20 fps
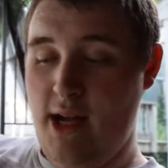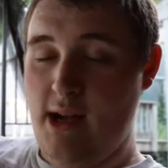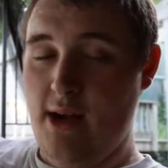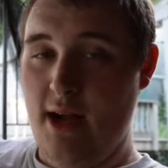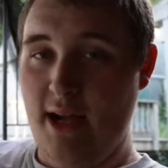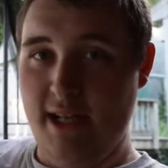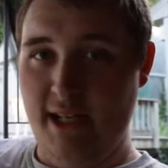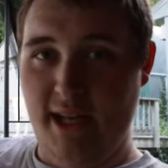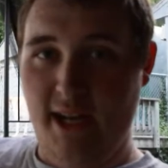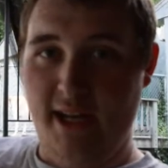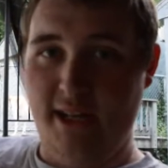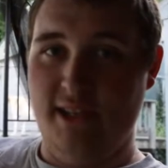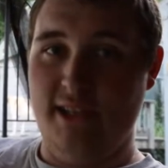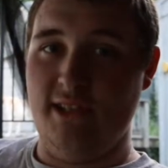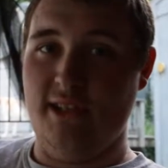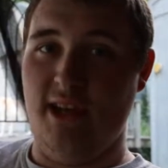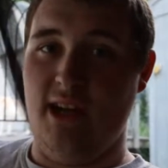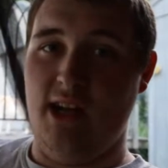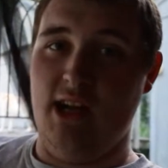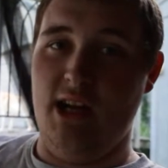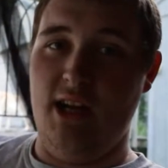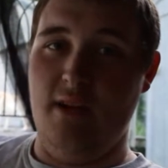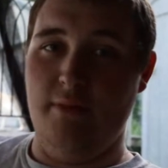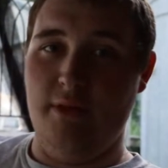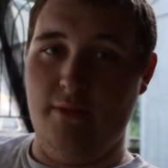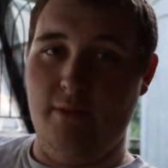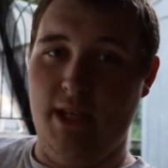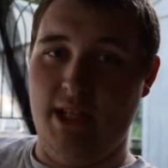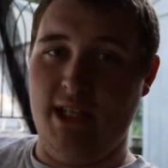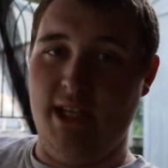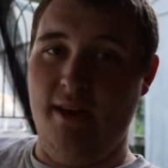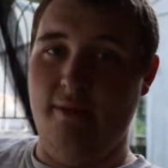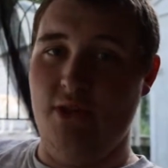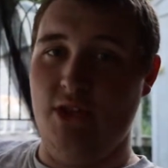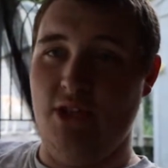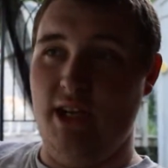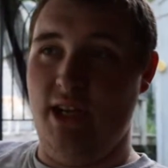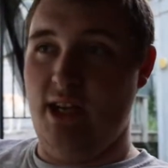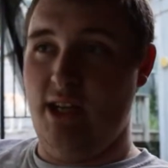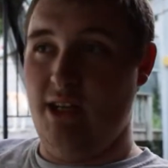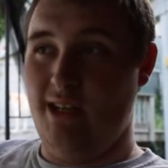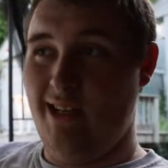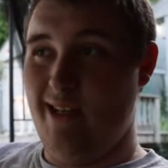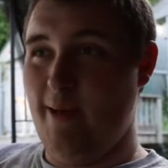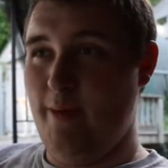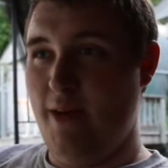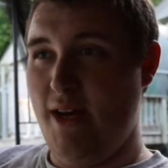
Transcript: Greg96.com, BigBoxGamers.com.